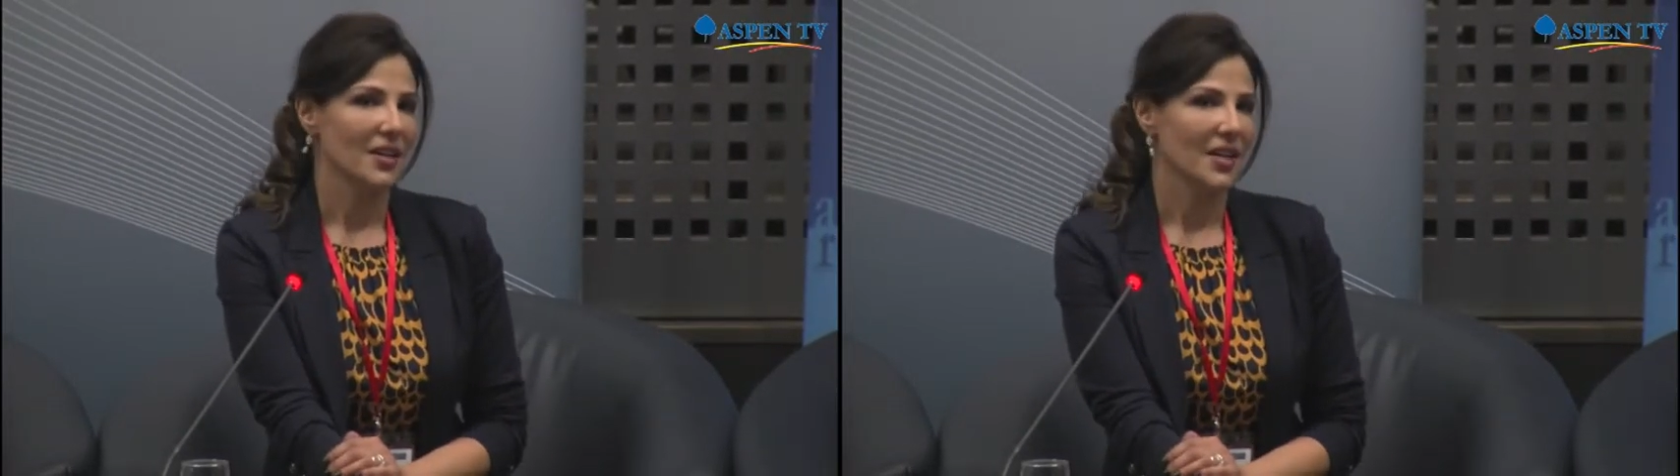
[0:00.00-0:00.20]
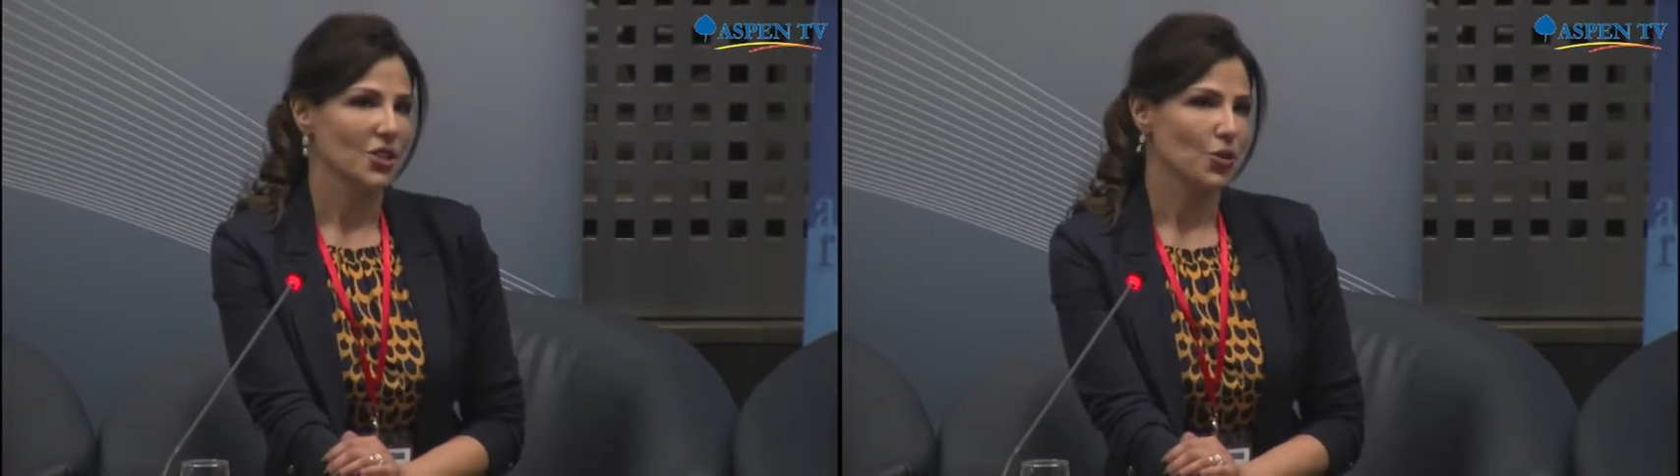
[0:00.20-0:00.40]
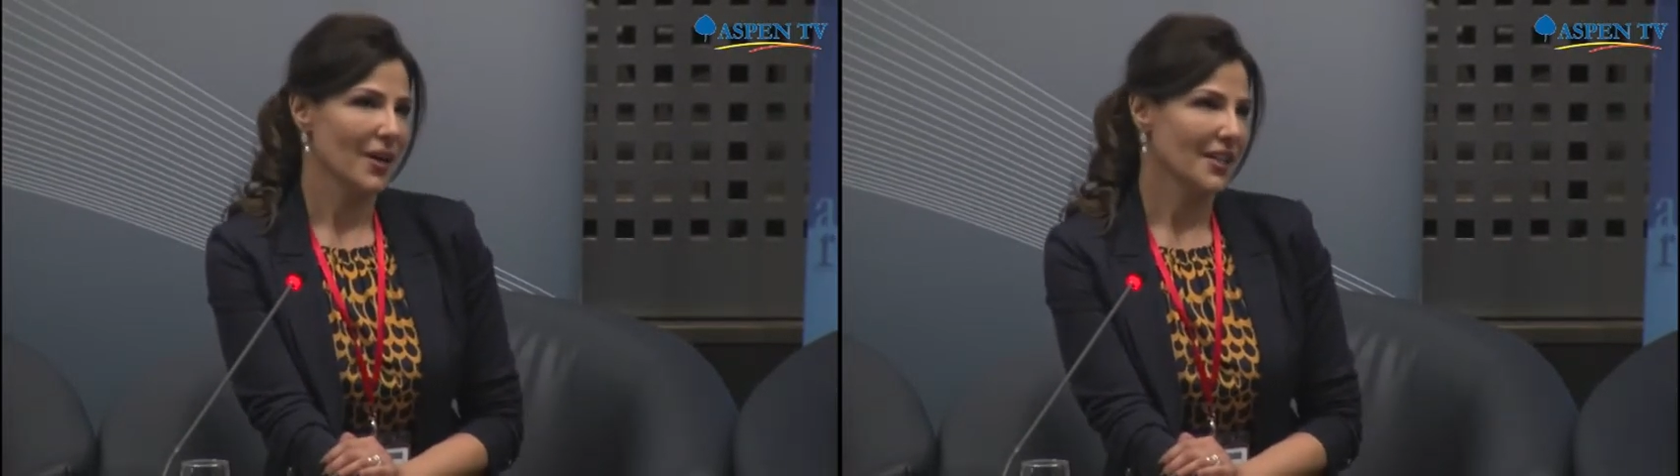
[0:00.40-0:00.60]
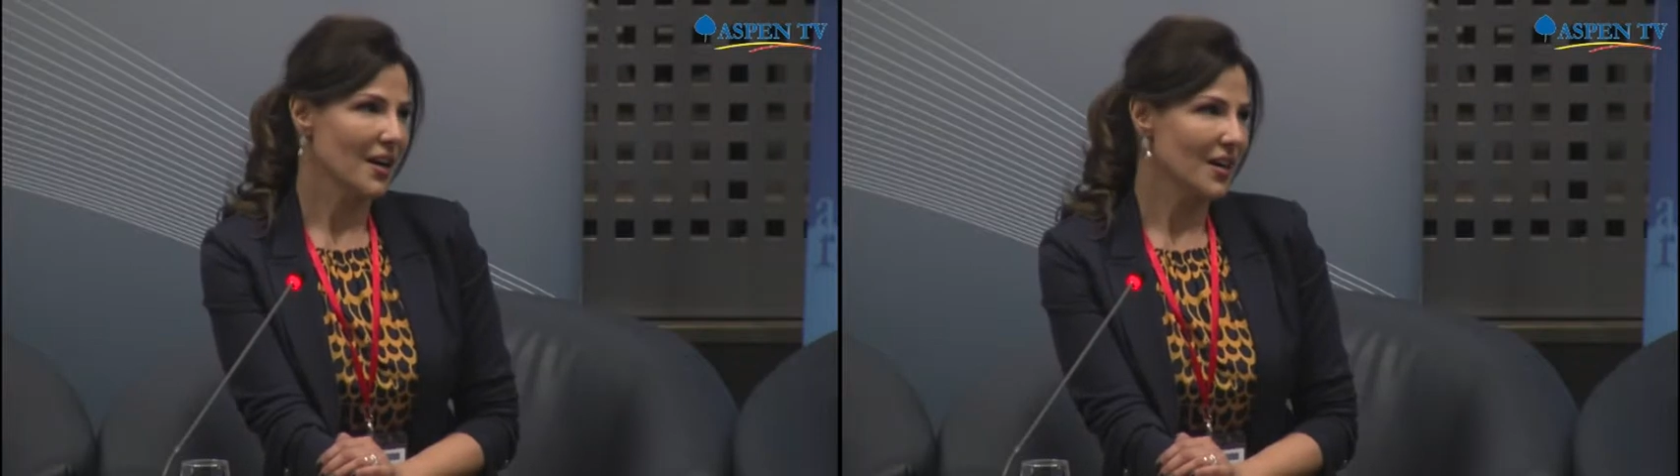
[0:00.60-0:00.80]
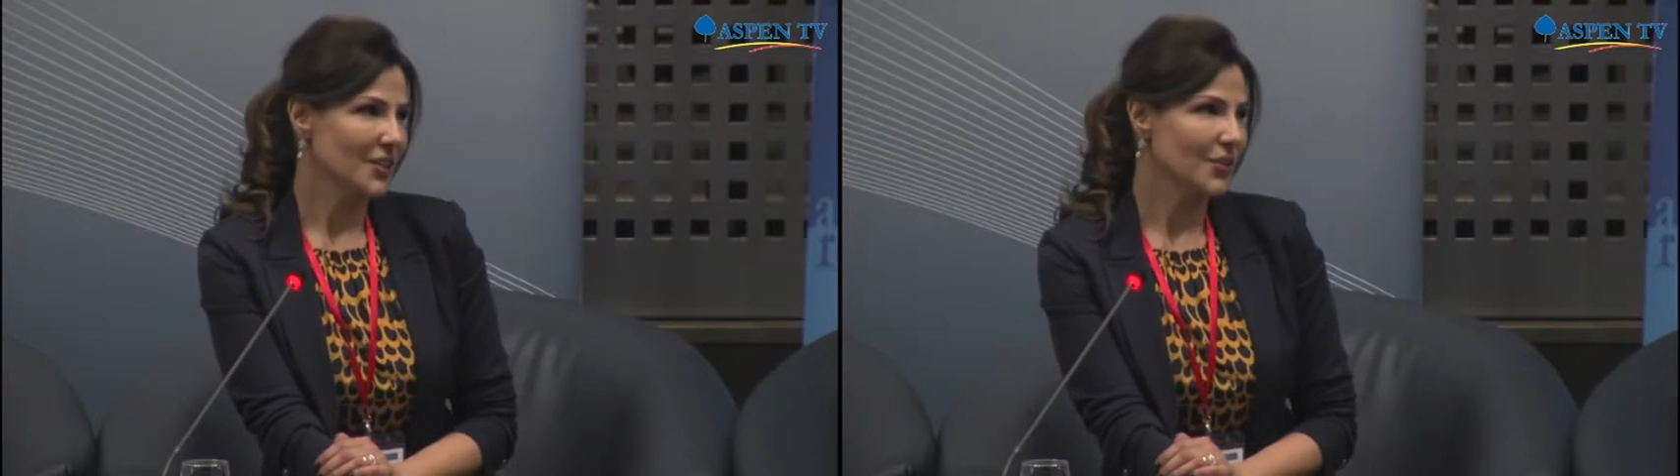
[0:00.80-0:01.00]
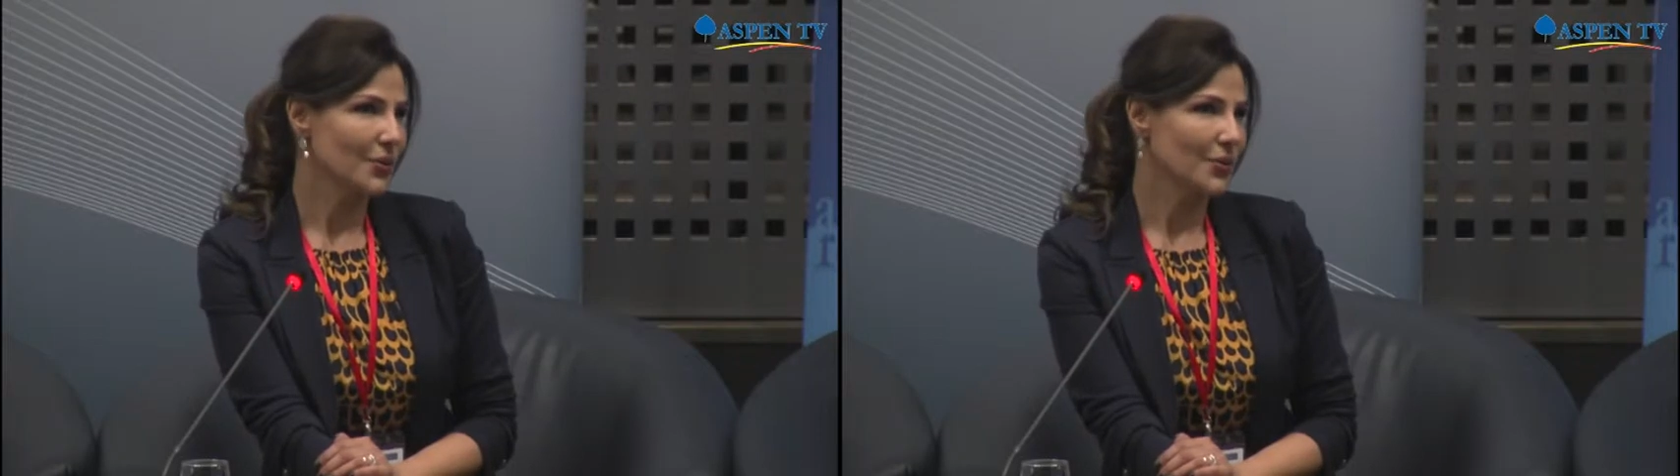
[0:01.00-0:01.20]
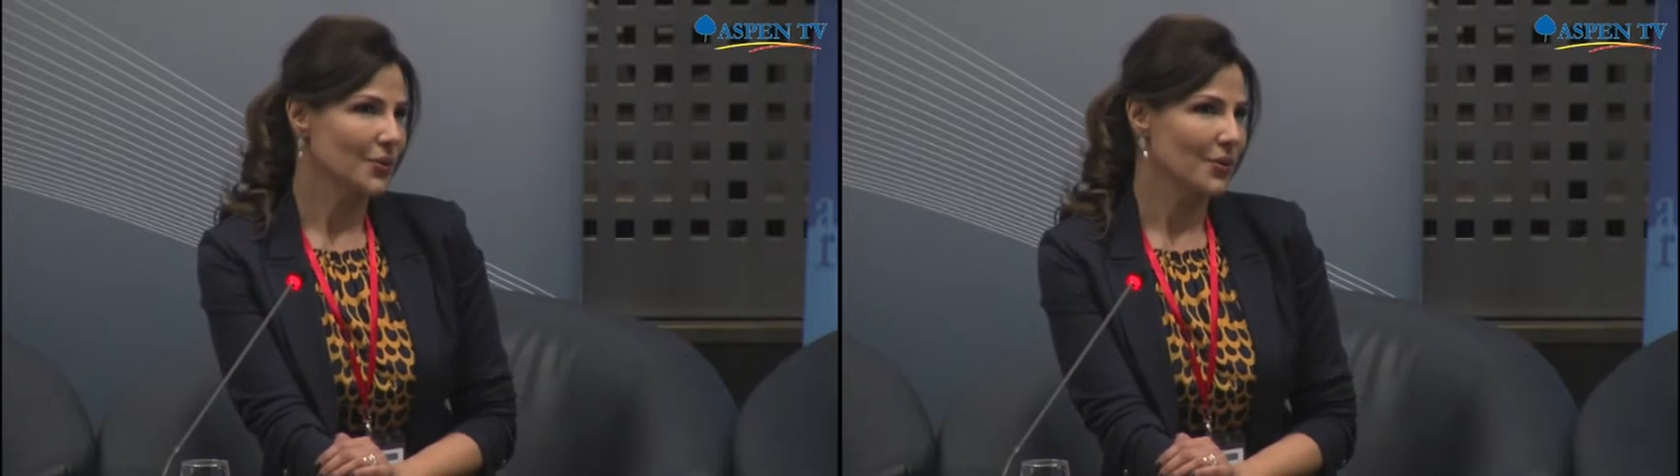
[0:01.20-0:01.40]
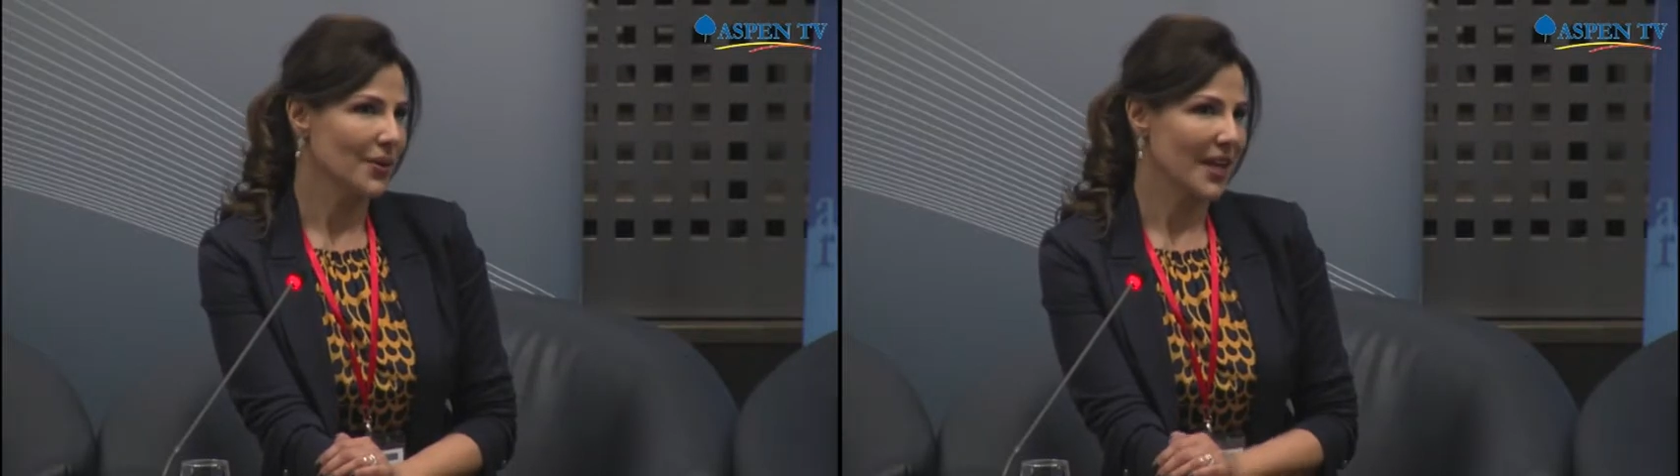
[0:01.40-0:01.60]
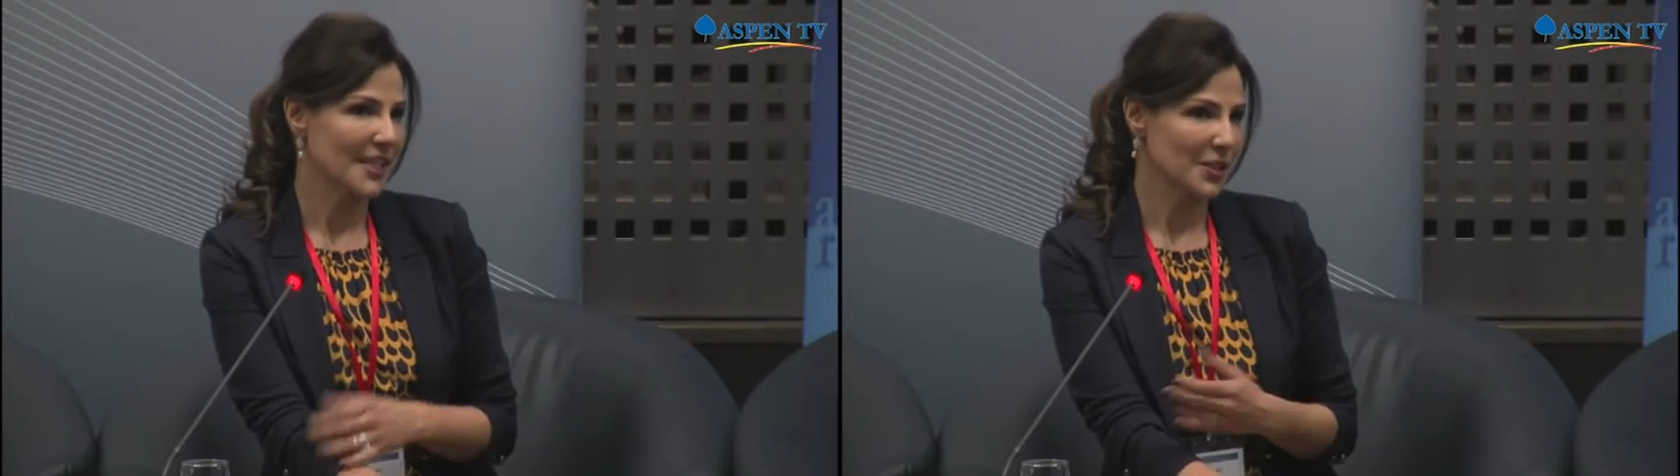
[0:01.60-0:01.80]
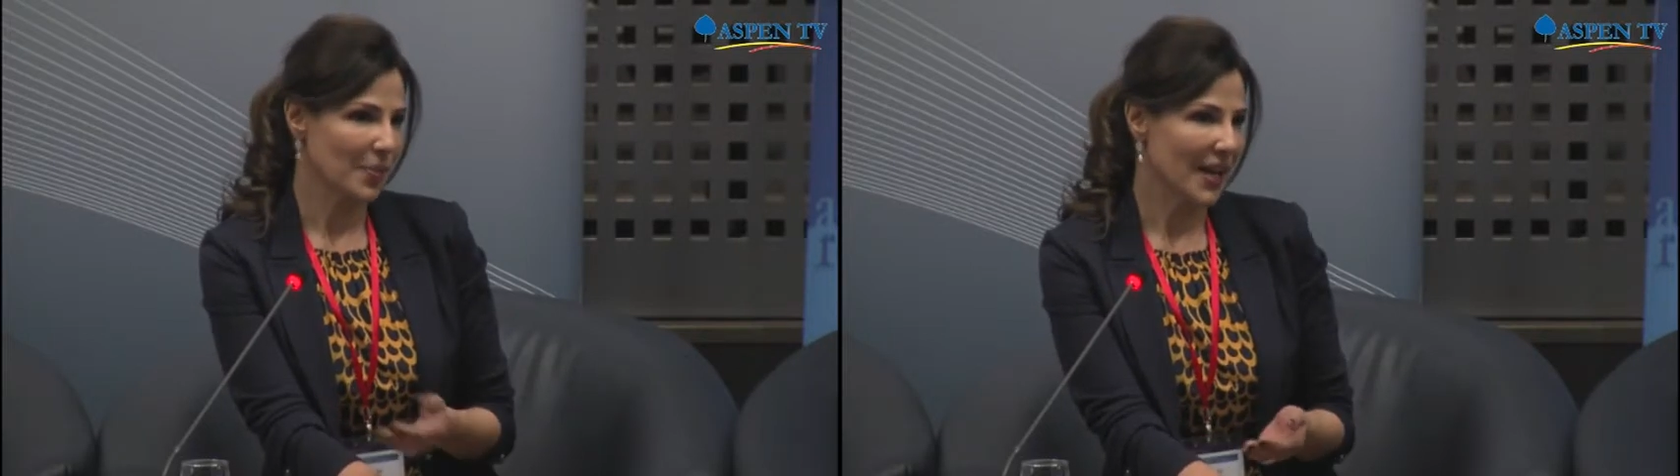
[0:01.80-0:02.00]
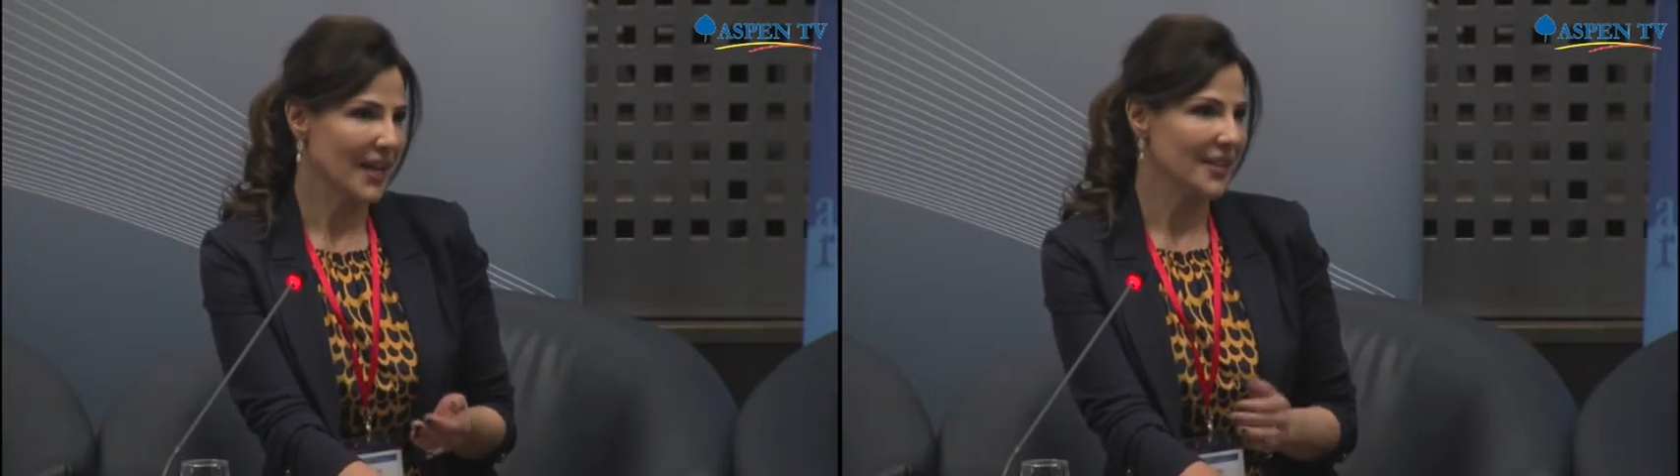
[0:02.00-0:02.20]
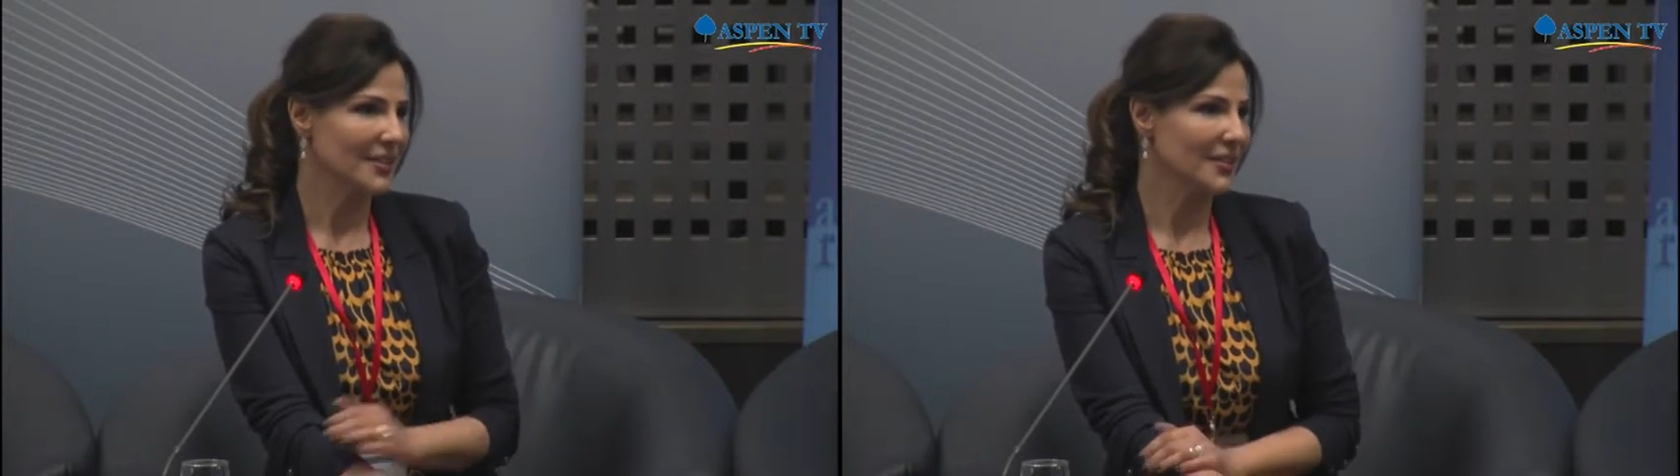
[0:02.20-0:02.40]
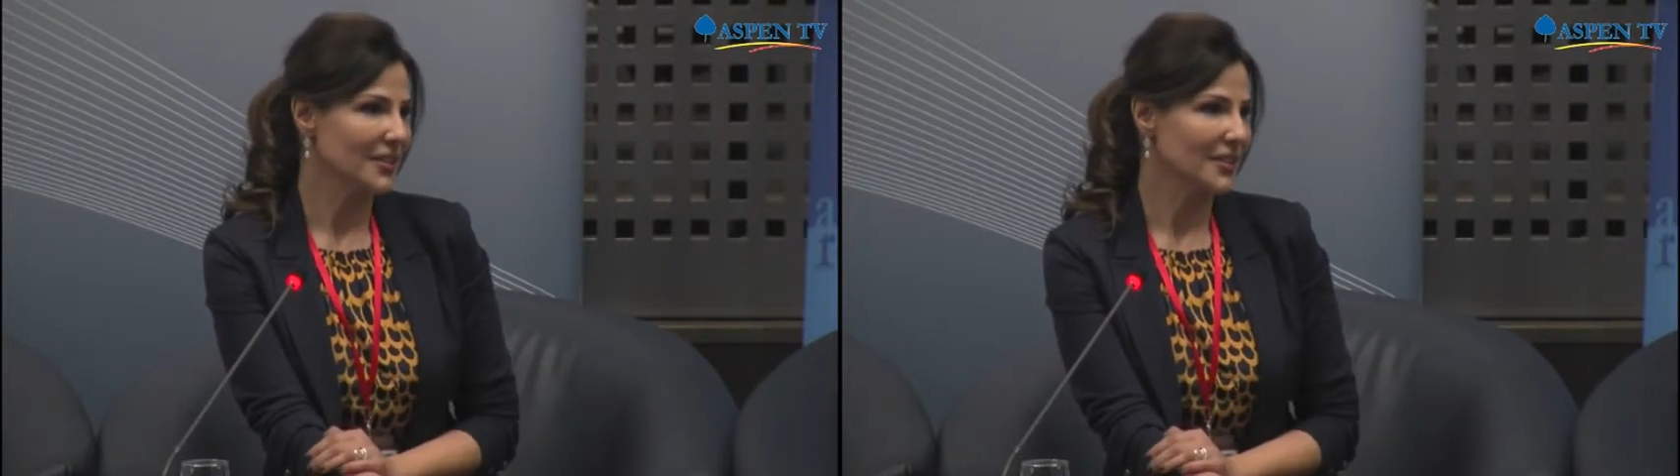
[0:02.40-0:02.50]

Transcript: it's quite hard to explain